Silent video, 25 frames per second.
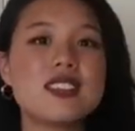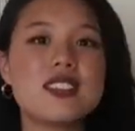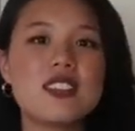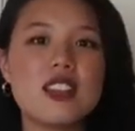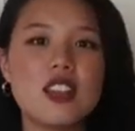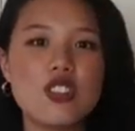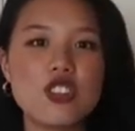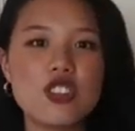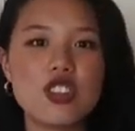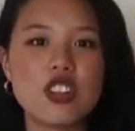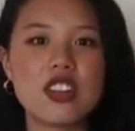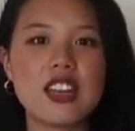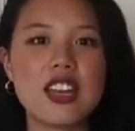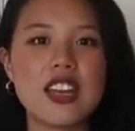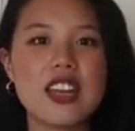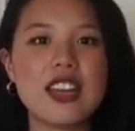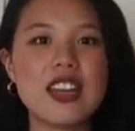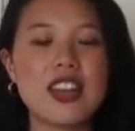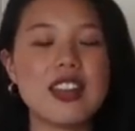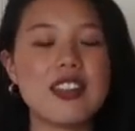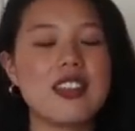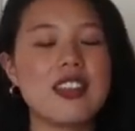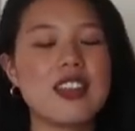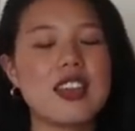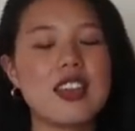it cinch it
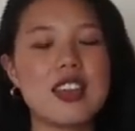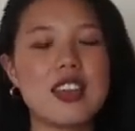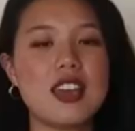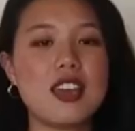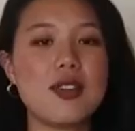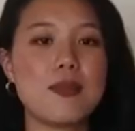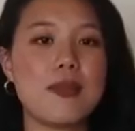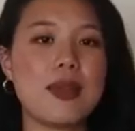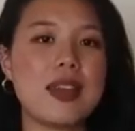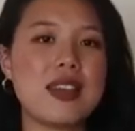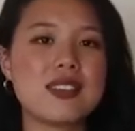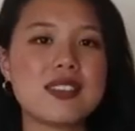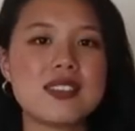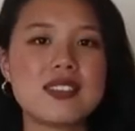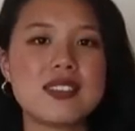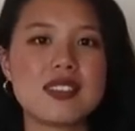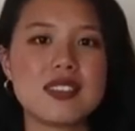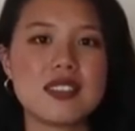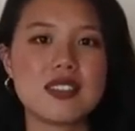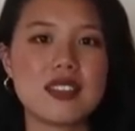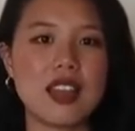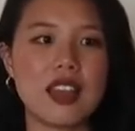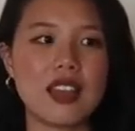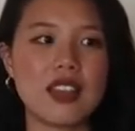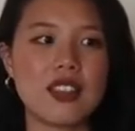in. I think it makes
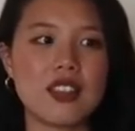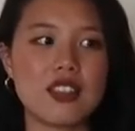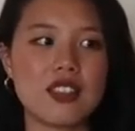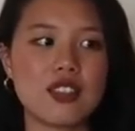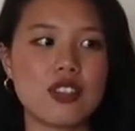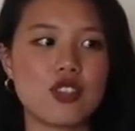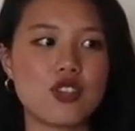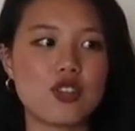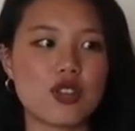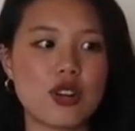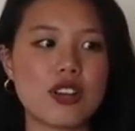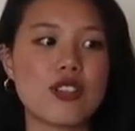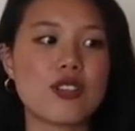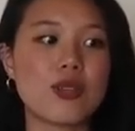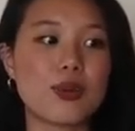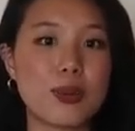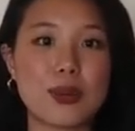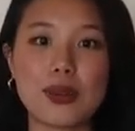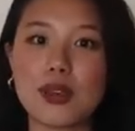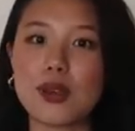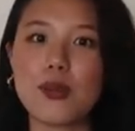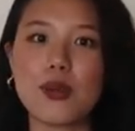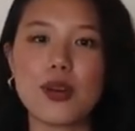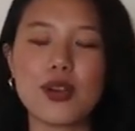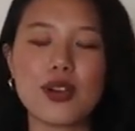like this dress
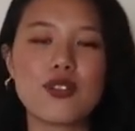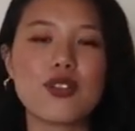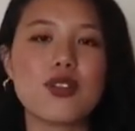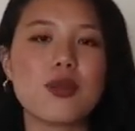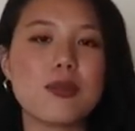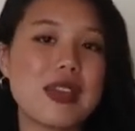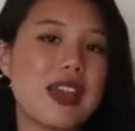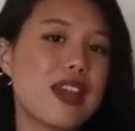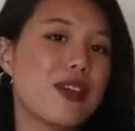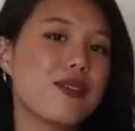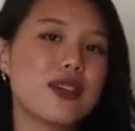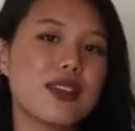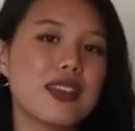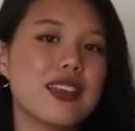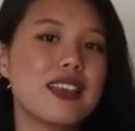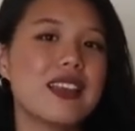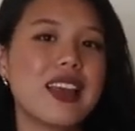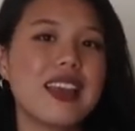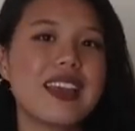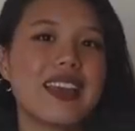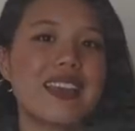really work for me. I really